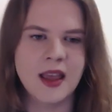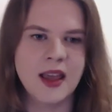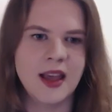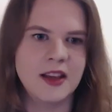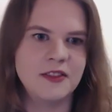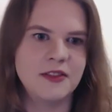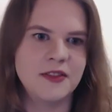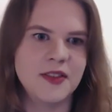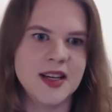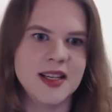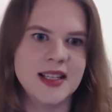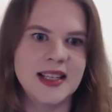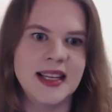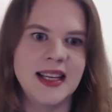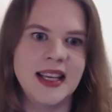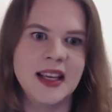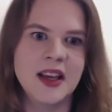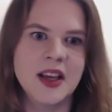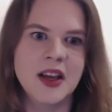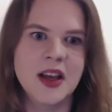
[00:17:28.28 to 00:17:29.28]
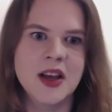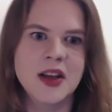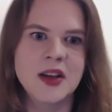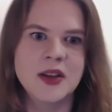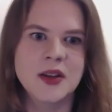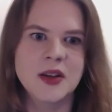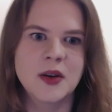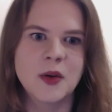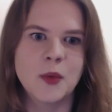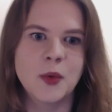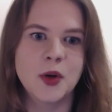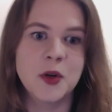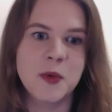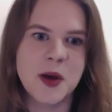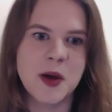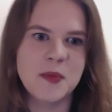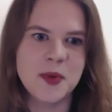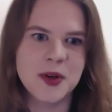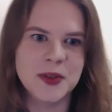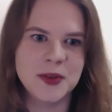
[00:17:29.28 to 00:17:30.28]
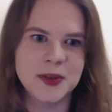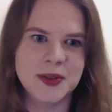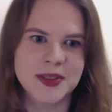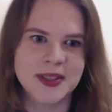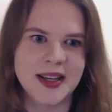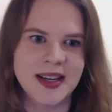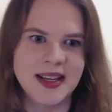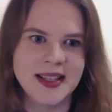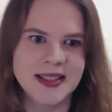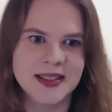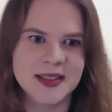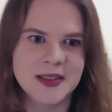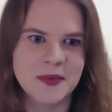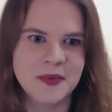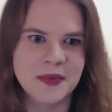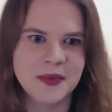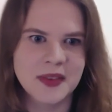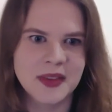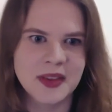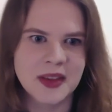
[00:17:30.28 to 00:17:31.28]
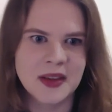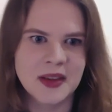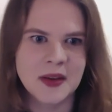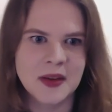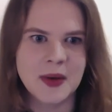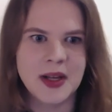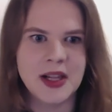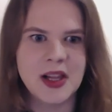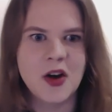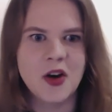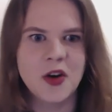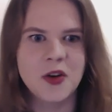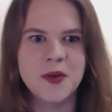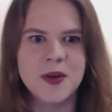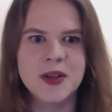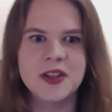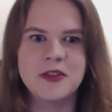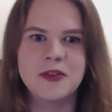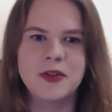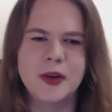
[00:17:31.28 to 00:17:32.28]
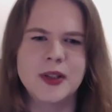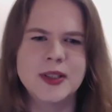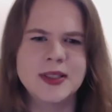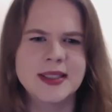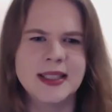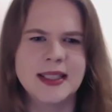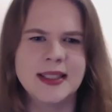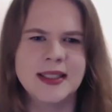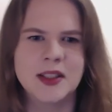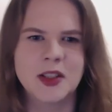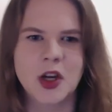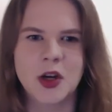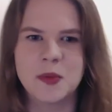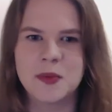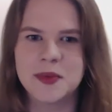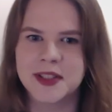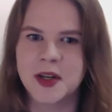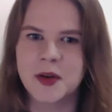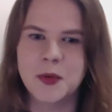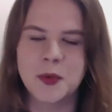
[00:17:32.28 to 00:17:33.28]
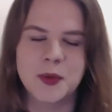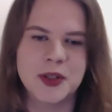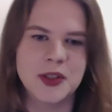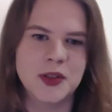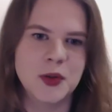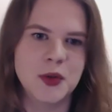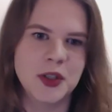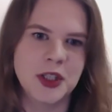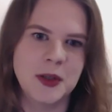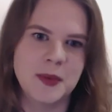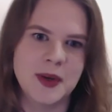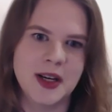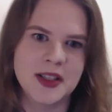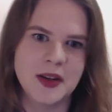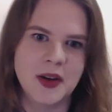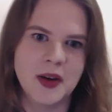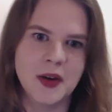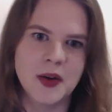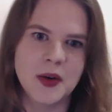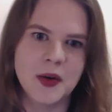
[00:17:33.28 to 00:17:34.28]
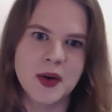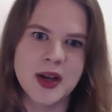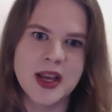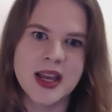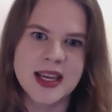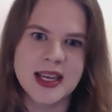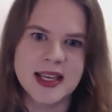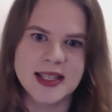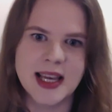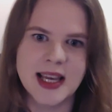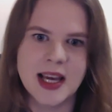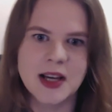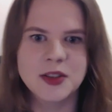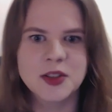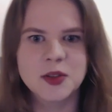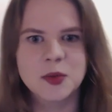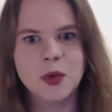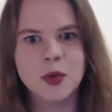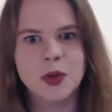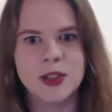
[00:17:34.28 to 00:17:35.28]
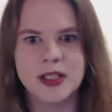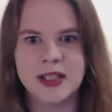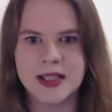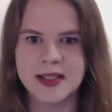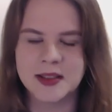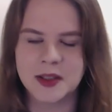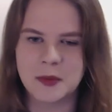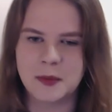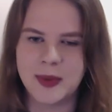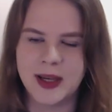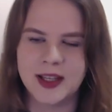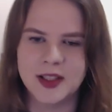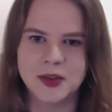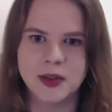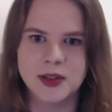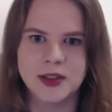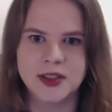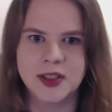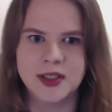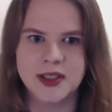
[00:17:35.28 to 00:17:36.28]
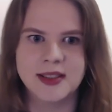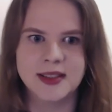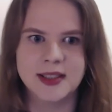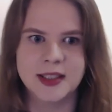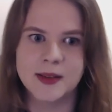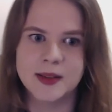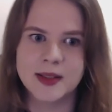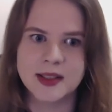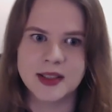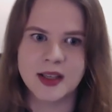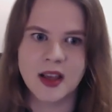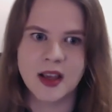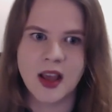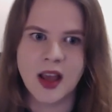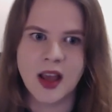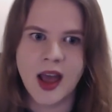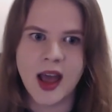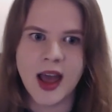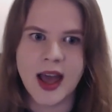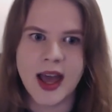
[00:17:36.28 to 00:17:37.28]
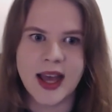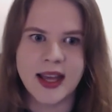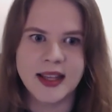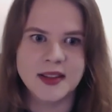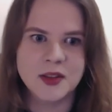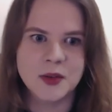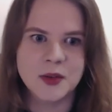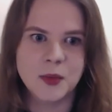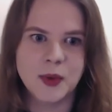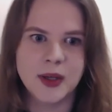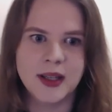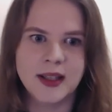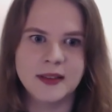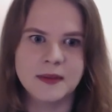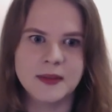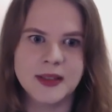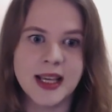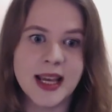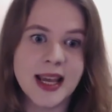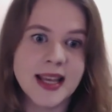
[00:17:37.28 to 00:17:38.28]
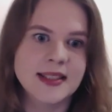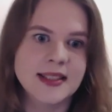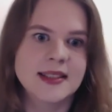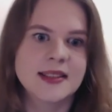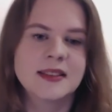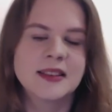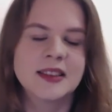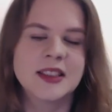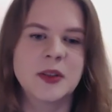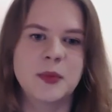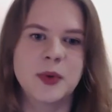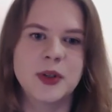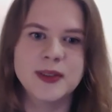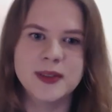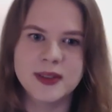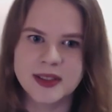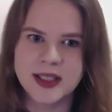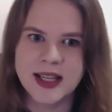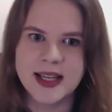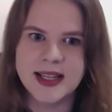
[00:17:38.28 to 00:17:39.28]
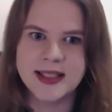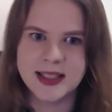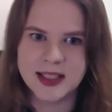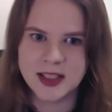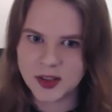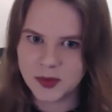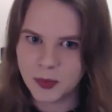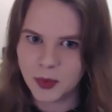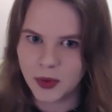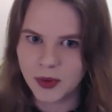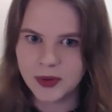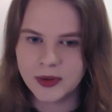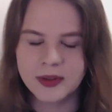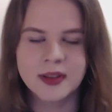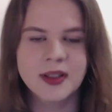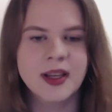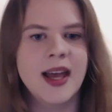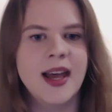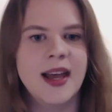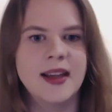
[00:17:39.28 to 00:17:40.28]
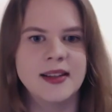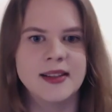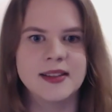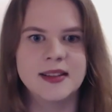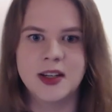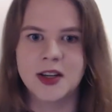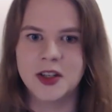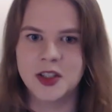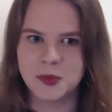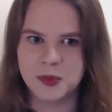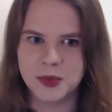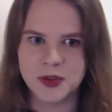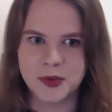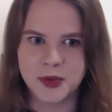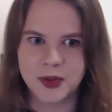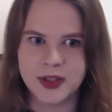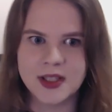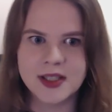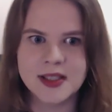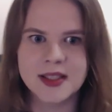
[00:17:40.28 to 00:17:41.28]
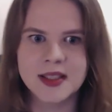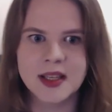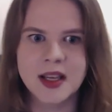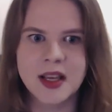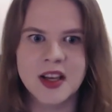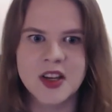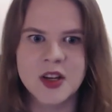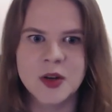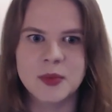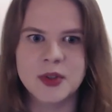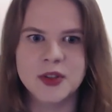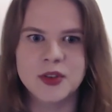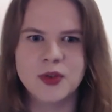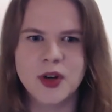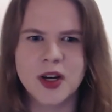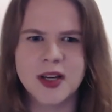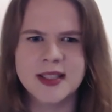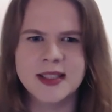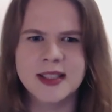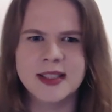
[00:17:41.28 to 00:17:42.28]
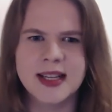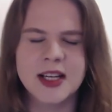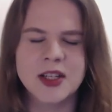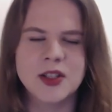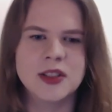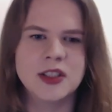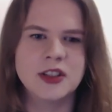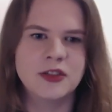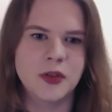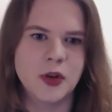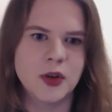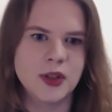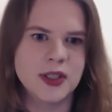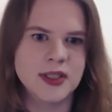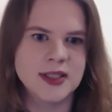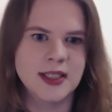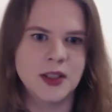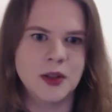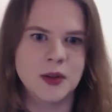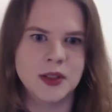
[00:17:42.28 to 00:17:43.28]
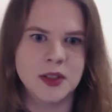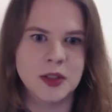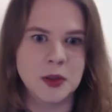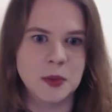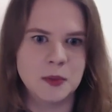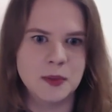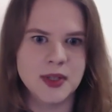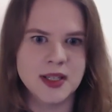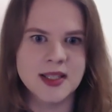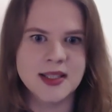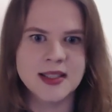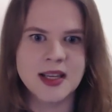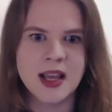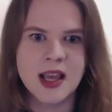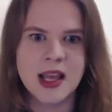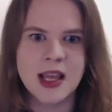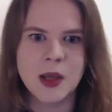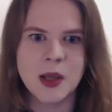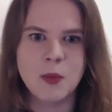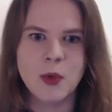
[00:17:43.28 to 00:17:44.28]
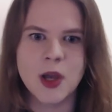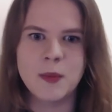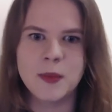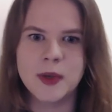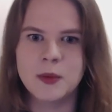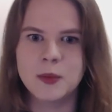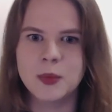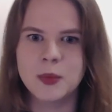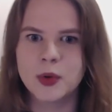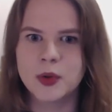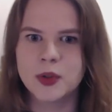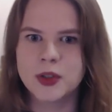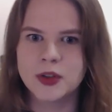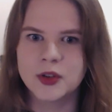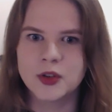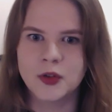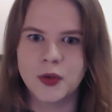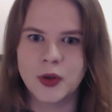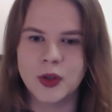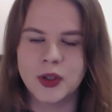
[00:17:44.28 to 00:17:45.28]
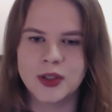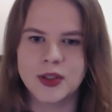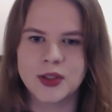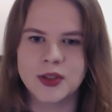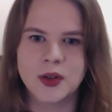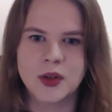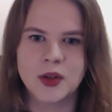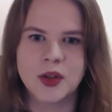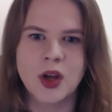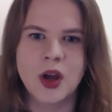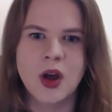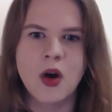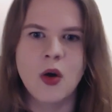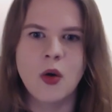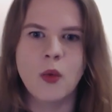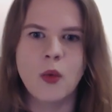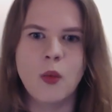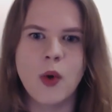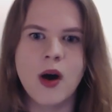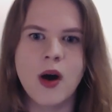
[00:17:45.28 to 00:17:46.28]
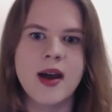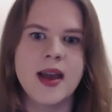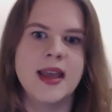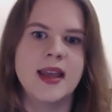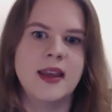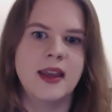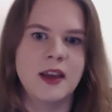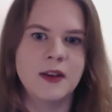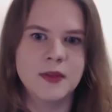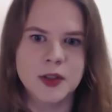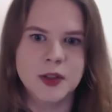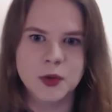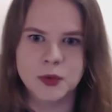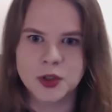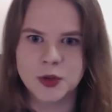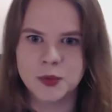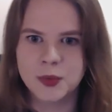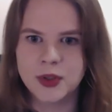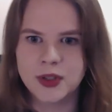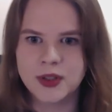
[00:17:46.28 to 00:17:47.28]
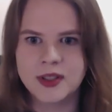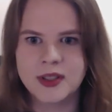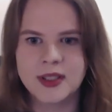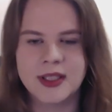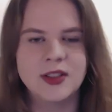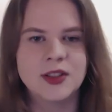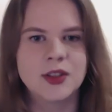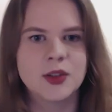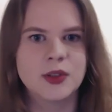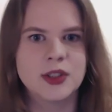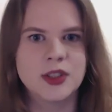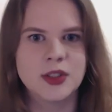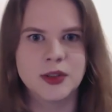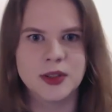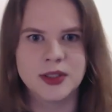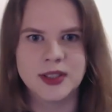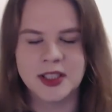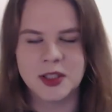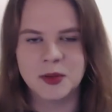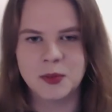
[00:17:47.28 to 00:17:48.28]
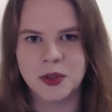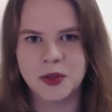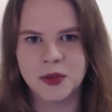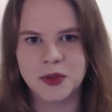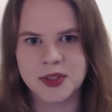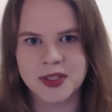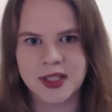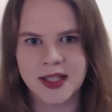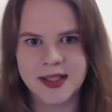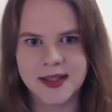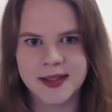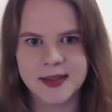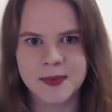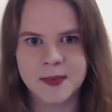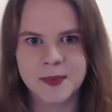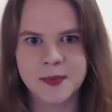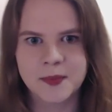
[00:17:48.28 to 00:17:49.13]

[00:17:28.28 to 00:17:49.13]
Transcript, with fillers: And finally, what about bundle size? Well, often the first thing that comes up when talking about urql is how small it is compared to alternatives. And well, yes, the bundle size is small and there are numbers for it. But rather than actually focusing on the numbers, it might be important to focus on why effort was put into reducing the bundle size.